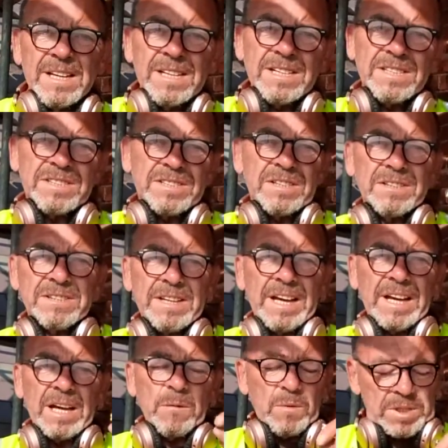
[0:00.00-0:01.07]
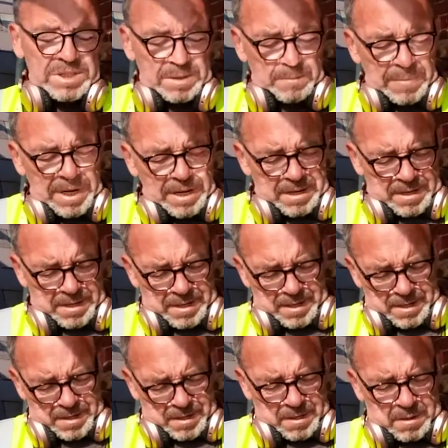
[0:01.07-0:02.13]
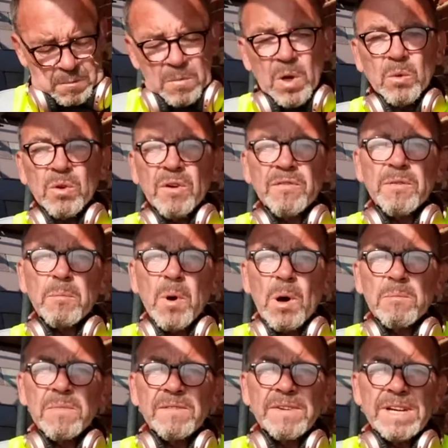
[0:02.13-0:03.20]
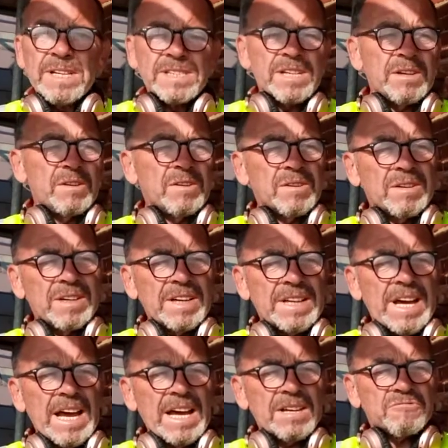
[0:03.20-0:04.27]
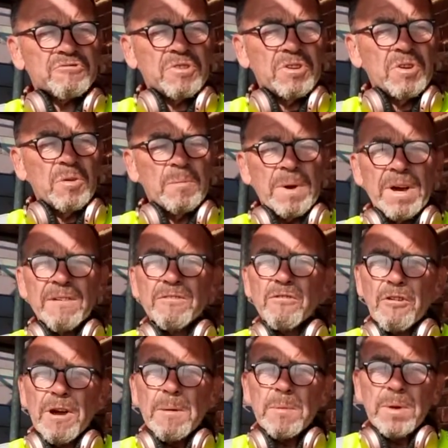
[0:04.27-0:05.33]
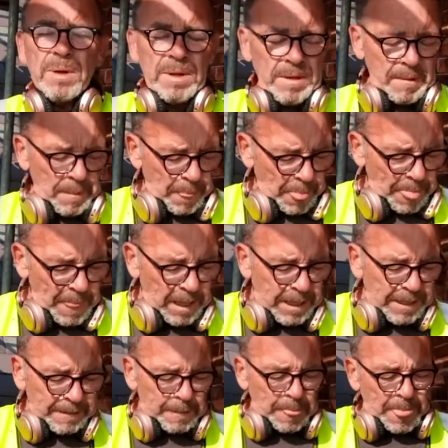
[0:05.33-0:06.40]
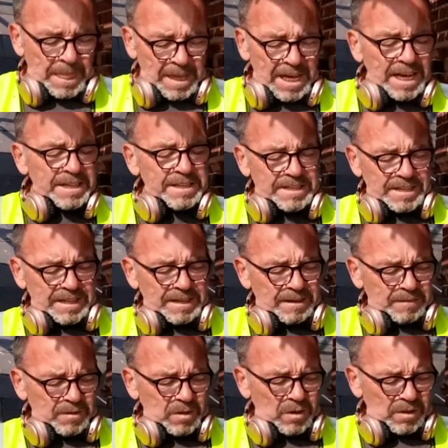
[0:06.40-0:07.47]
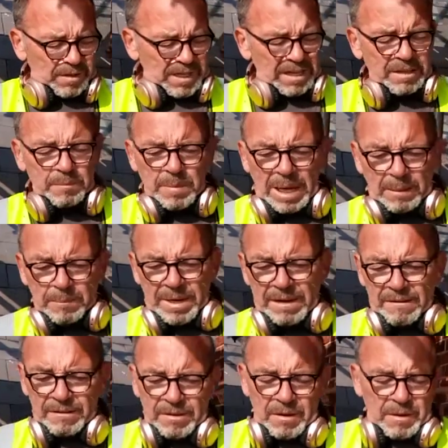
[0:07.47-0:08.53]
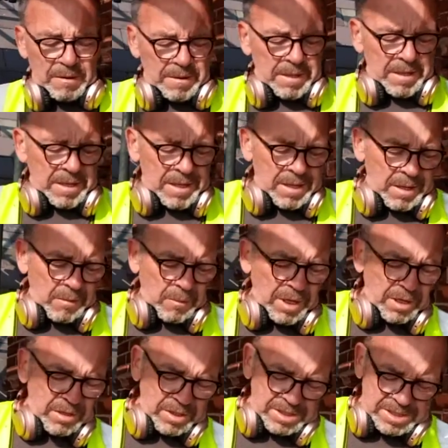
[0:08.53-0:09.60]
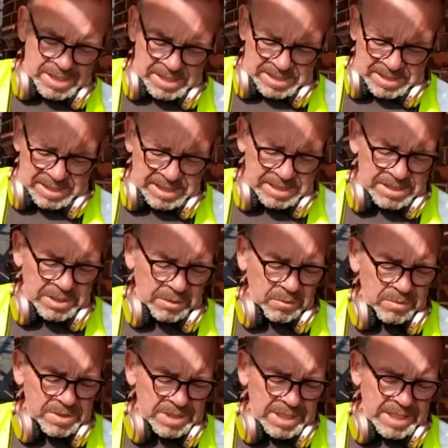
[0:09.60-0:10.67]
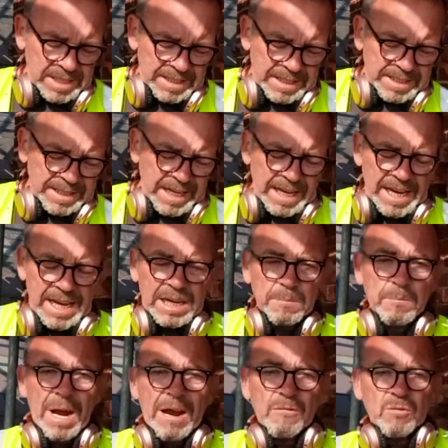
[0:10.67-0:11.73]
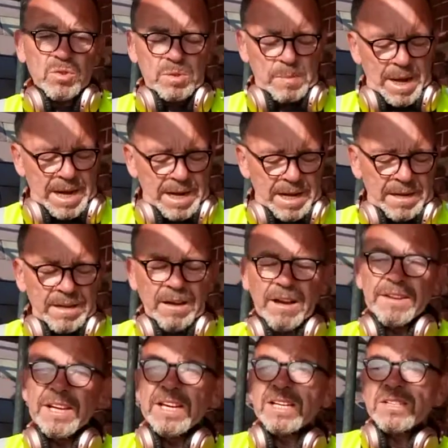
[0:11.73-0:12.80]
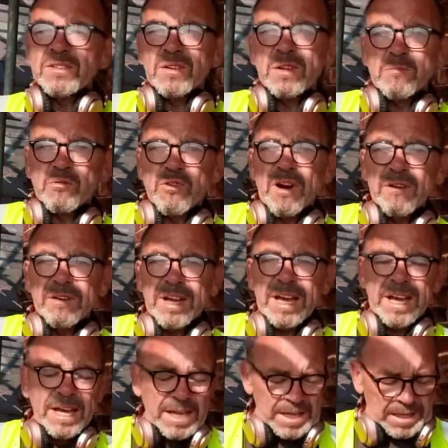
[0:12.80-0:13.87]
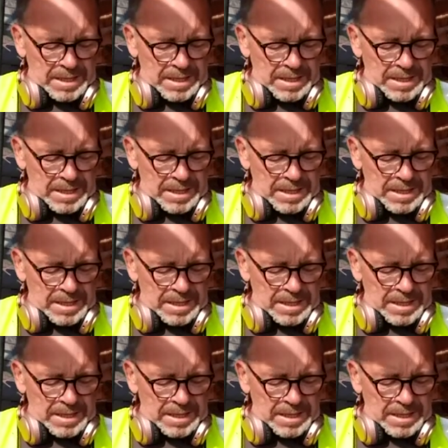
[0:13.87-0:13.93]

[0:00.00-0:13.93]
it's too thick. It wants a bit milled off the bottom of it so you can get that extra little bit of grip. And the other thing I've got, the other bugbear I've got, when I looked into these tools, they had a barrel spanner. I think it's on the Pro kit.